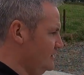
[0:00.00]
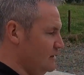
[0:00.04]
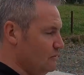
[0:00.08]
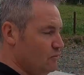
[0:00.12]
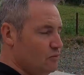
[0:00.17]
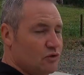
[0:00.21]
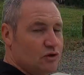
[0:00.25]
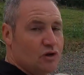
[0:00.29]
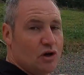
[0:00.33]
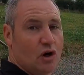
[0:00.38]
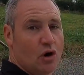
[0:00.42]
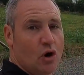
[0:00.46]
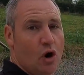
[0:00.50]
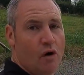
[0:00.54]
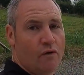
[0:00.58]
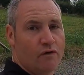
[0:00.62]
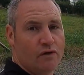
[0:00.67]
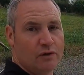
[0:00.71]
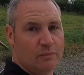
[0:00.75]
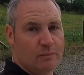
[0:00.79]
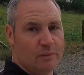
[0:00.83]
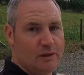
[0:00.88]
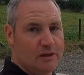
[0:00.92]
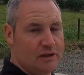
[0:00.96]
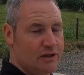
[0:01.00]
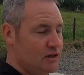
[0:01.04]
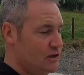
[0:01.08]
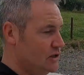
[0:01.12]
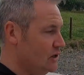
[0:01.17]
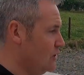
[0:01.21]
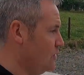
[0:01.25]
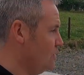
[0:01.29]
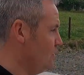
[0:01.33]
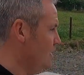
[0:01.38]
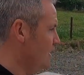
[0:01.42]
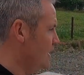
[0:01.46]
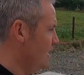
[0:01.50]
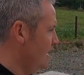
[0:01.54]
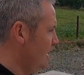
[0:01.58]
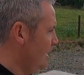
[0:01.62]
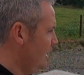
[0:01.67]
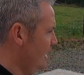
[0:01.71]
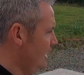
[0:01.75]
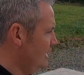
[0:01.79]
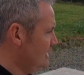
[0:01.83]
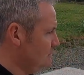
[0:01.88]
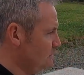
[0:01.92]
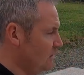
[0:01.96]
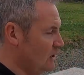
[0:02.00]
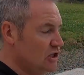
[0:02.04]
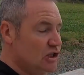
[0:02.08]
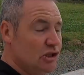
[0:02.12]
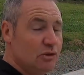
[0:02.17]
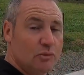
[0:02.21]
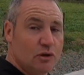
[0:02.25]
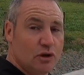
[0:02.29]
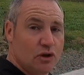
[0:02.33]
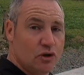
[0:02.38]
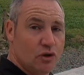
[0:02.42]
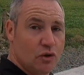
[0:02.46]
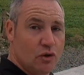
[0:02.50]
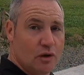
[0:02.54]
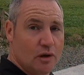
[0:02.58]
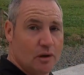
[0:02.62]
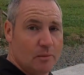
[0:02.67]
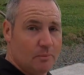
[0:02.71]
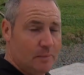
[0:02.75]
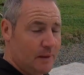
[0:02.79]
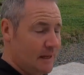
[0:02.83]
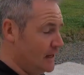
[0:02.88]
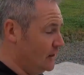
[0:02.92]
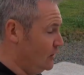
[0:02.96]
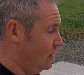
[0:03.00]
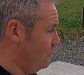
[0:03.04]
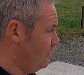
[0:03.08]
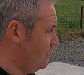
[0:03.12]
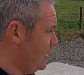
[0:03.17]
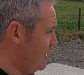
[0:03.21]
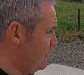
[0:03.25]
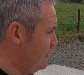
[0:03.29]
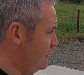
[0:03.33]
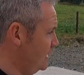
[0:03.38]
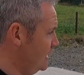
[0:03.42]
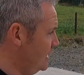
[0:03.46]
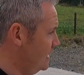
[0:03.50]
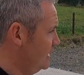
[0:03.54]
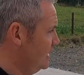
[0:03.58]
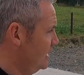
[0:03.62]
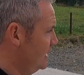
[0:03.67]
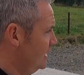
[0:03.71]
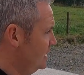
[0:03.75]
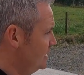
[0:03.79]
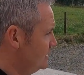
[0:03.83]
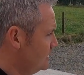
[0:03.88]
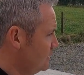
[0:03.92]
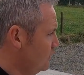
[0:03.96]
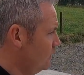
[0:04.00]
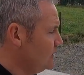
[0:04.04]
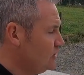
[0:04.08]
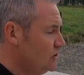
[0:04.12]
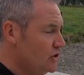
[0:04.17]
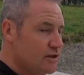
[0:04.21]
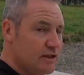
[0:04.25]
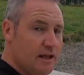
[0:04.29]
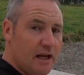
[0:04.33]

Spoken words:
It was uncomfortable to do, especially when you're doing it in a big enough area. So I just